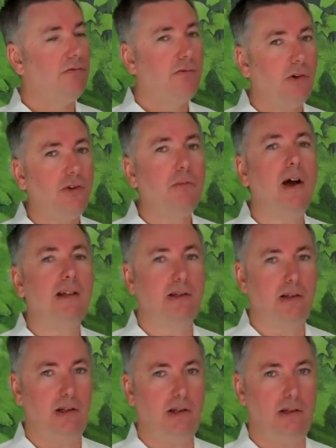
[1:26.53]

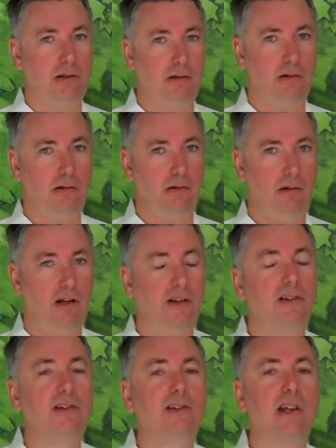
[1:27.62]
Fundamentally, it is
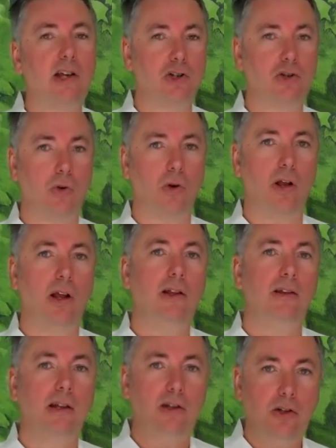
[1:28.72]
essential
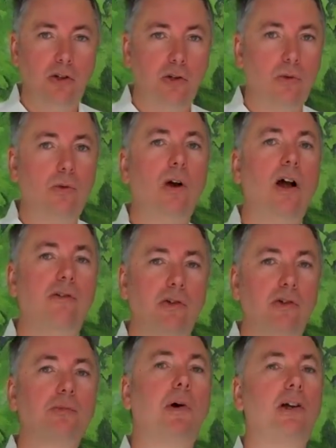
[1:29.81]
that you have
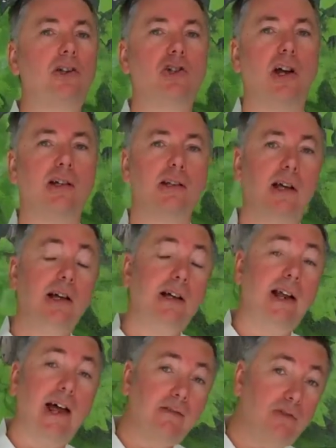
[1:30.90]
your spine checked
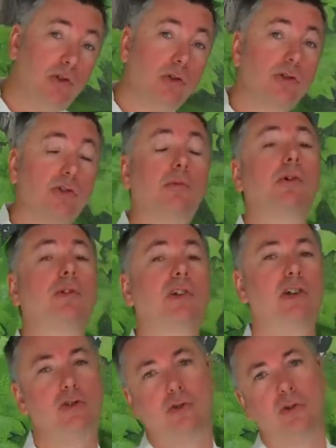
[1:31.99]
and have your
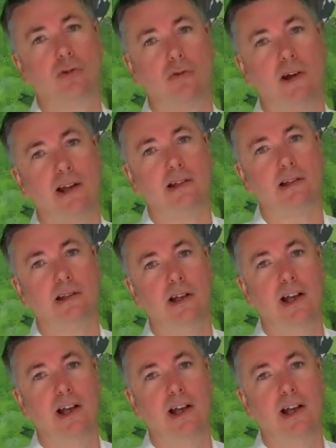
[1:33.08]
subluxations corrected.